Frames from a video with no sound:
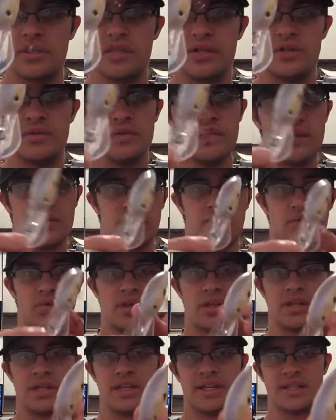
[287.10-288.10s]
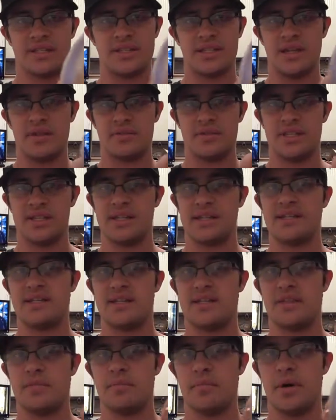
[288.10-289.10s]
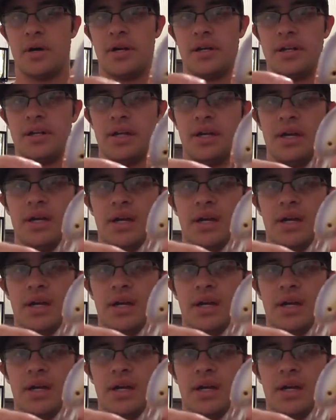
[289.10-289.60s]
use. It really gets down, digs in the mud.